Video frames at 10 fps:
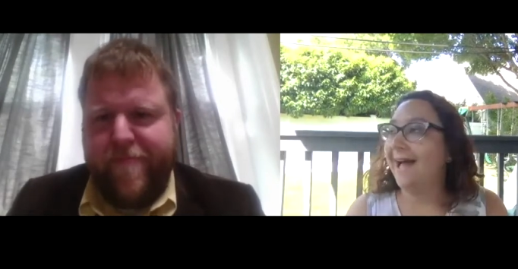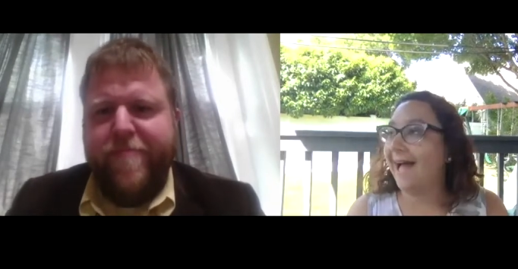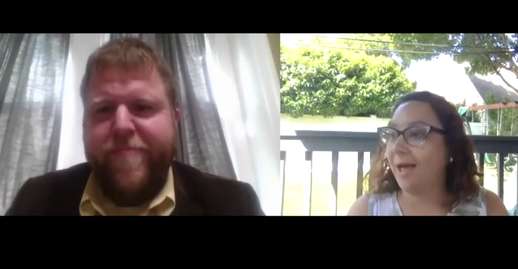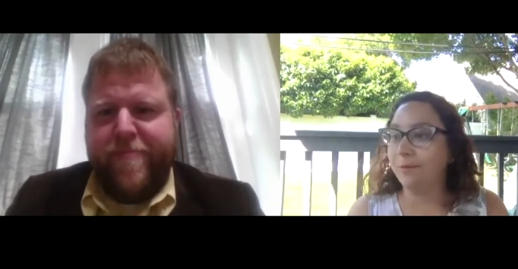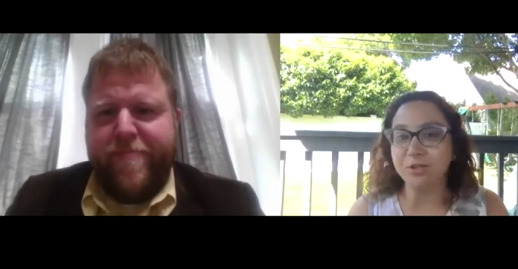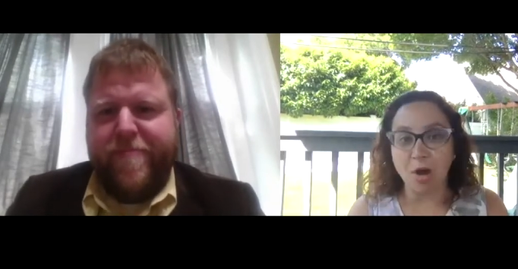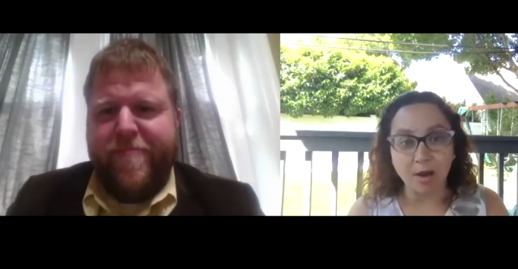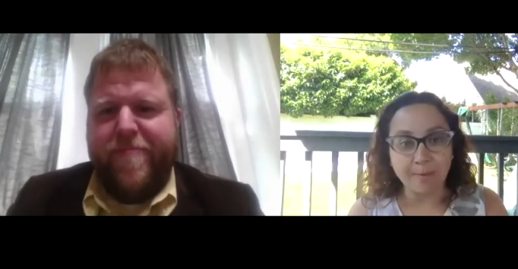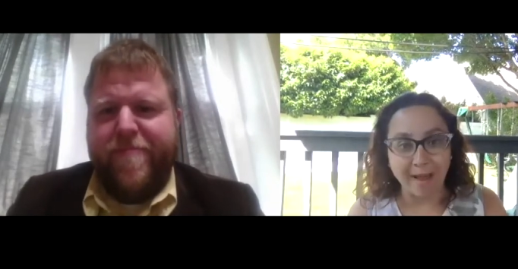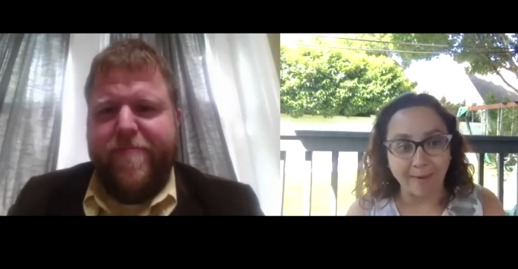Speaker 1: and we
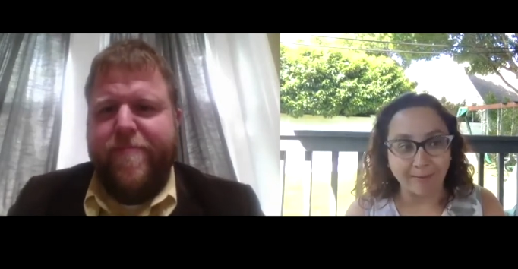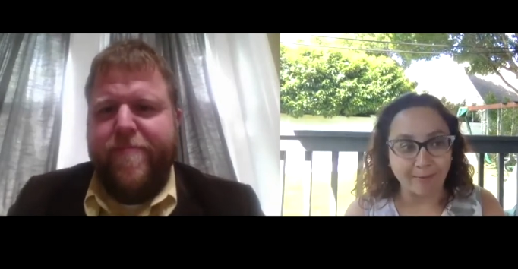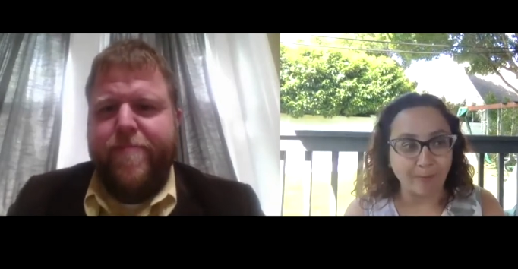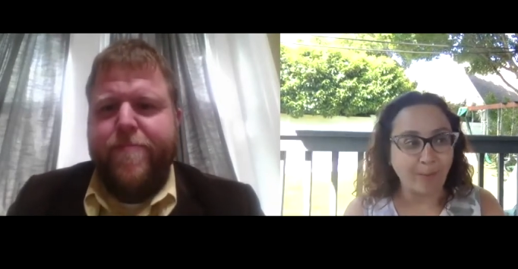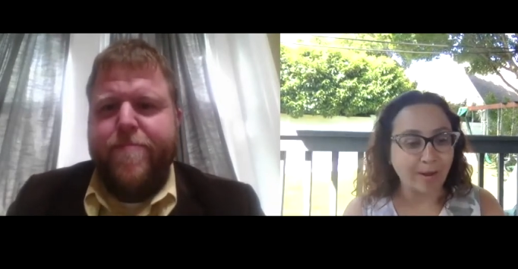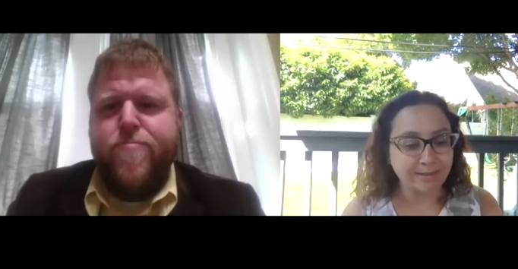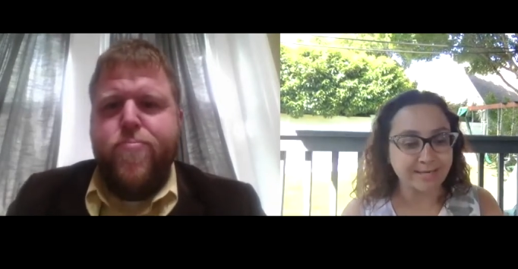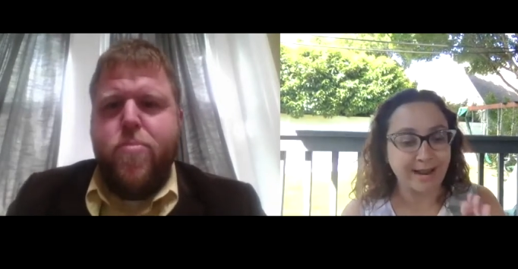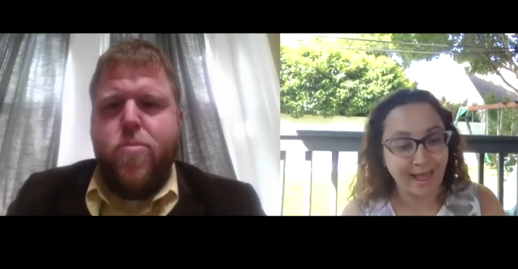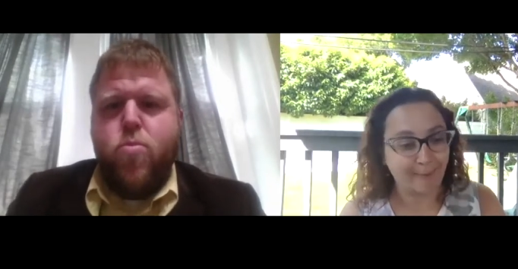talk about what
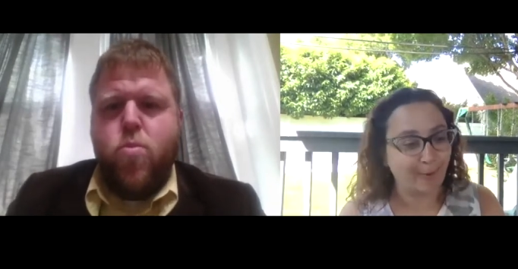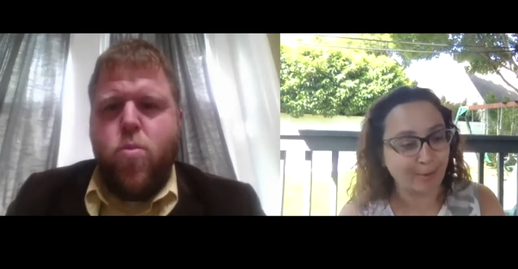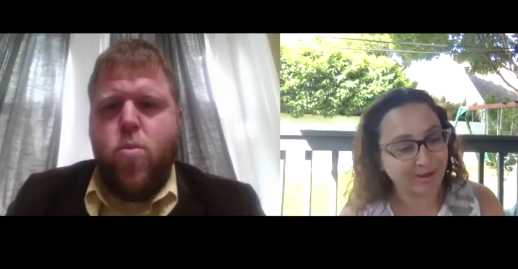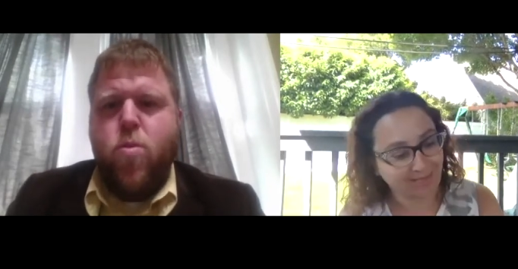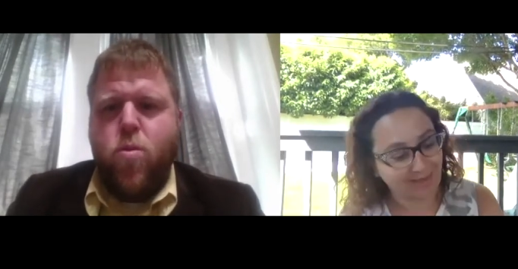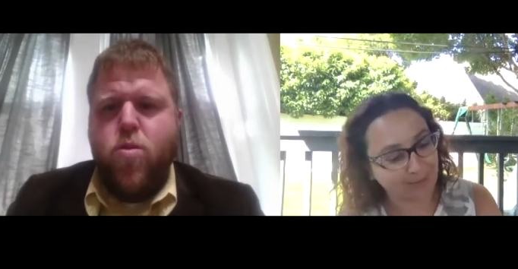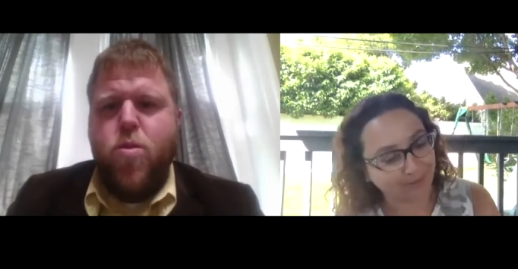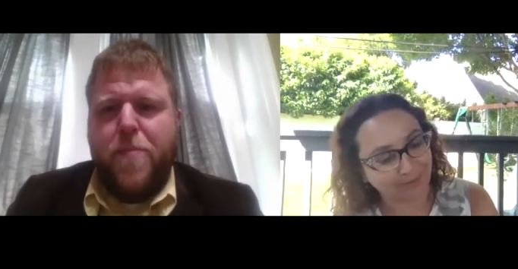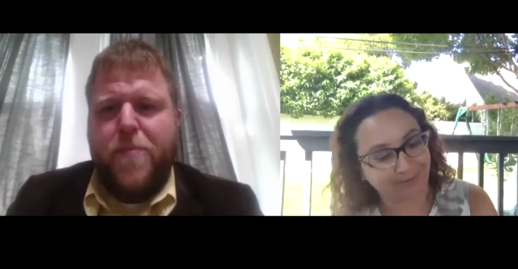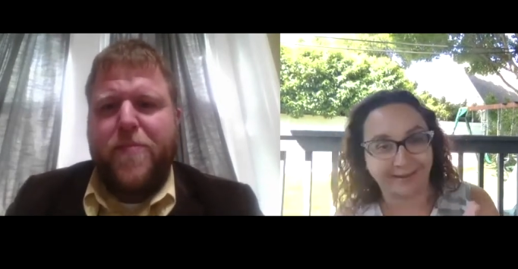today, what do we think it would
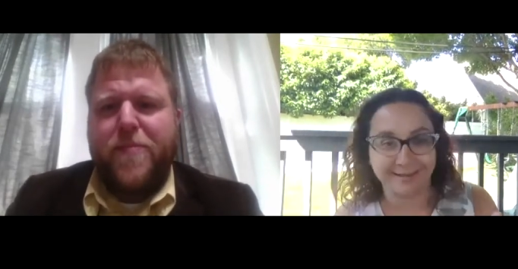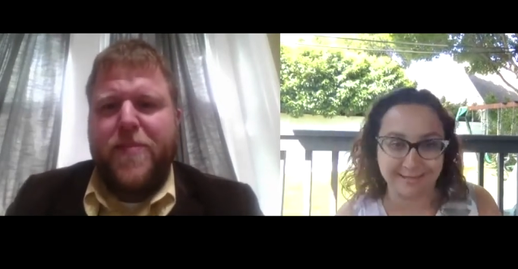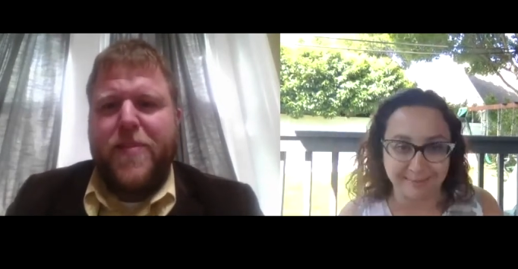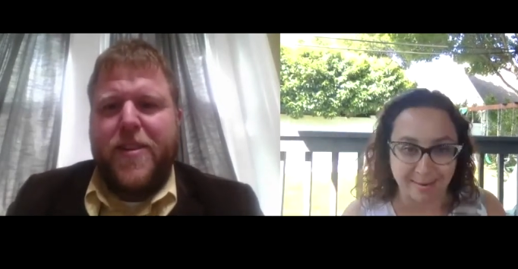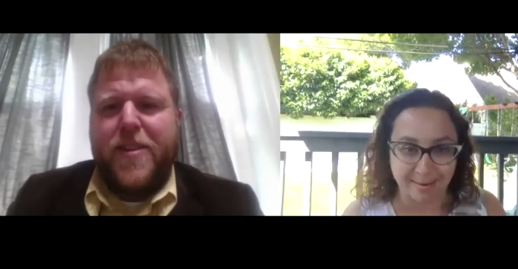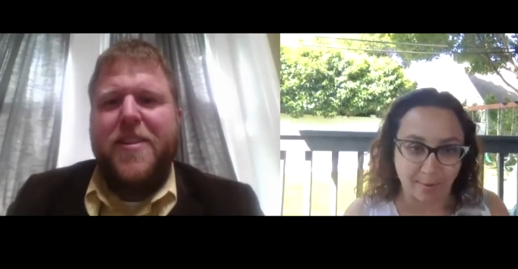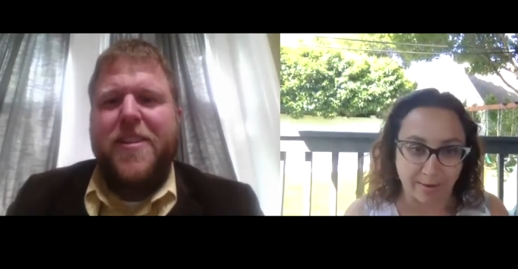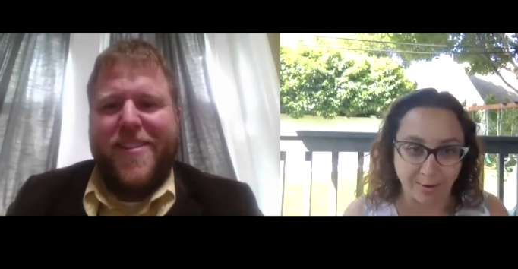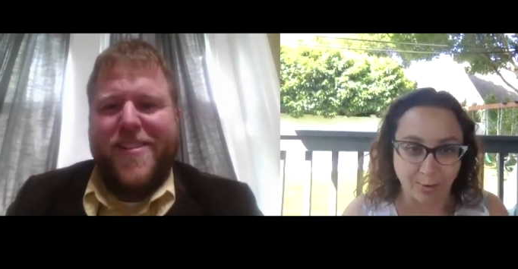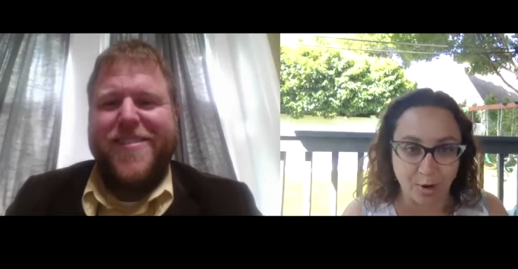look like in September,
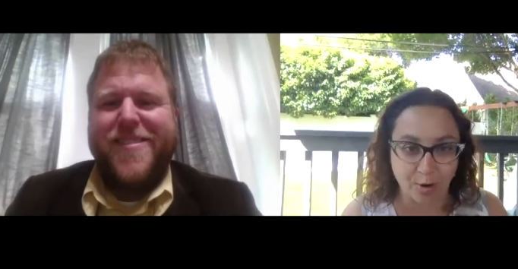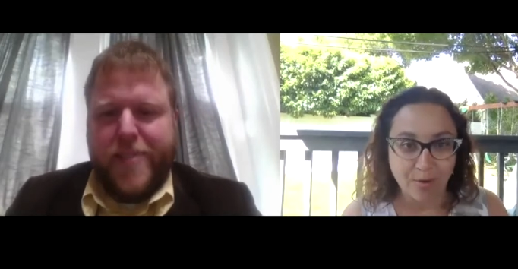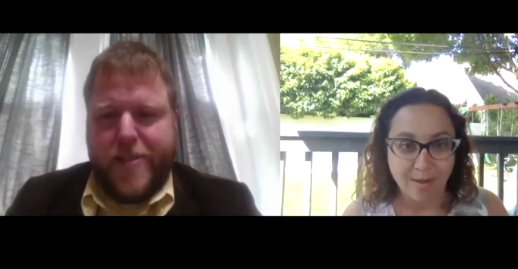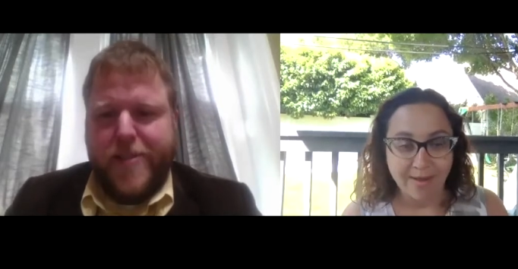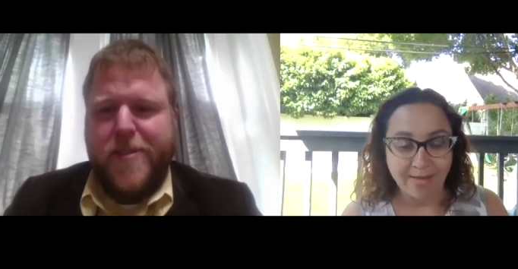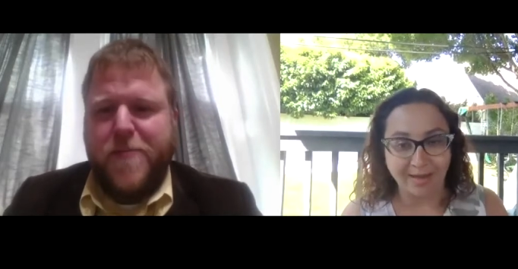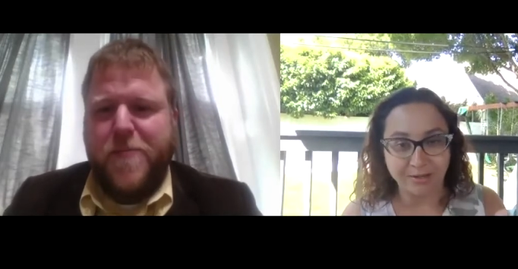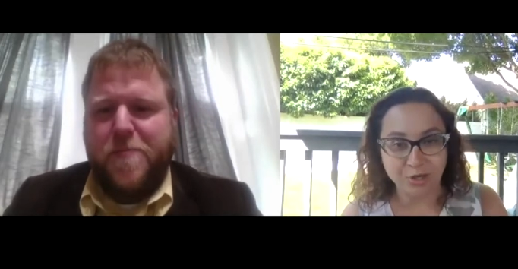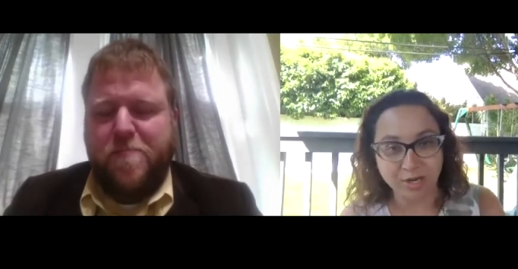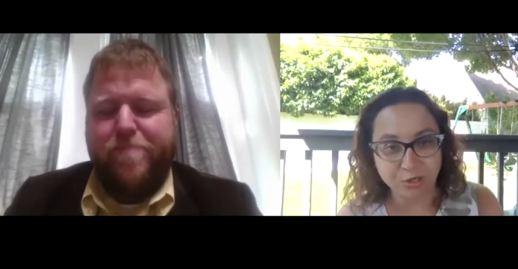and you know that
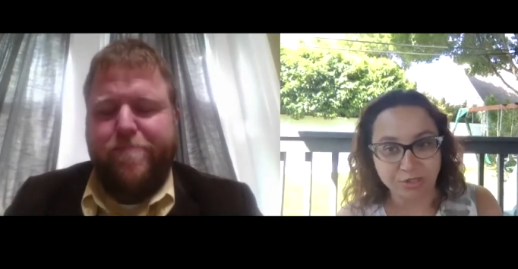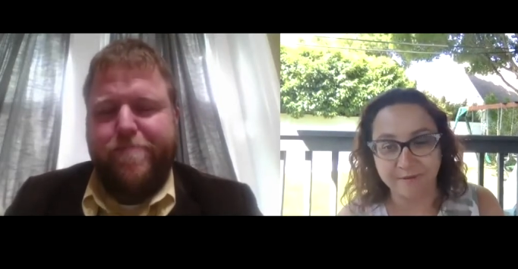changes.